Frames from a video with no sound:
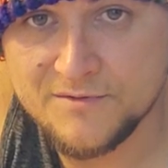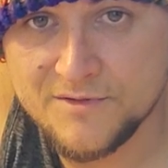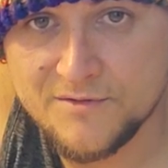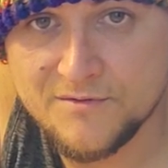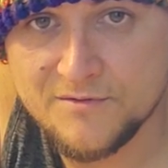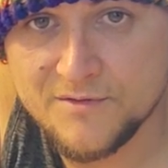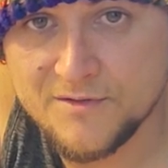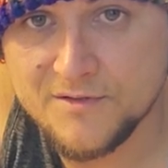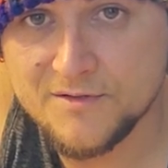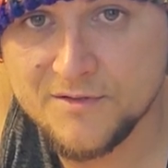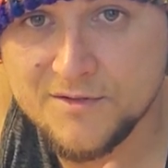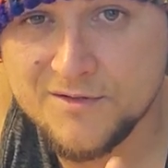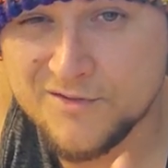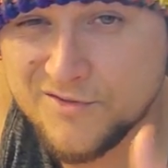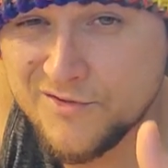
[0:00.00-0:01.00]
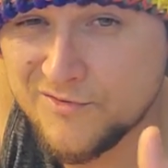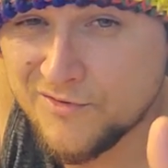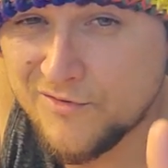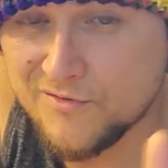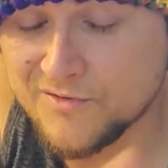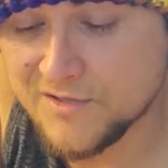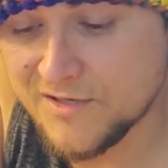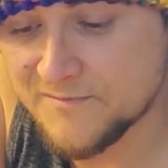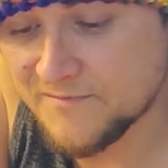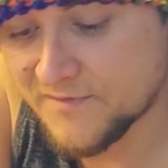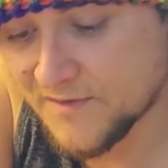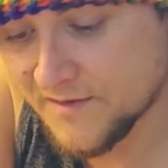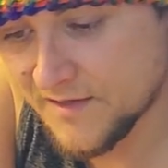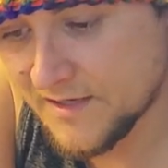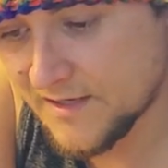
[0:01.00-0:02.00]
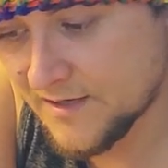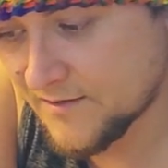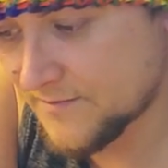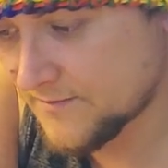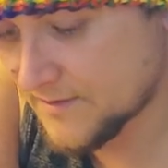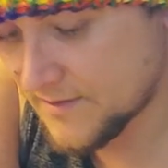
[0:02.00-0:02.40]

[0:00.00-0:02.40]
So it took you a long time to figure that out.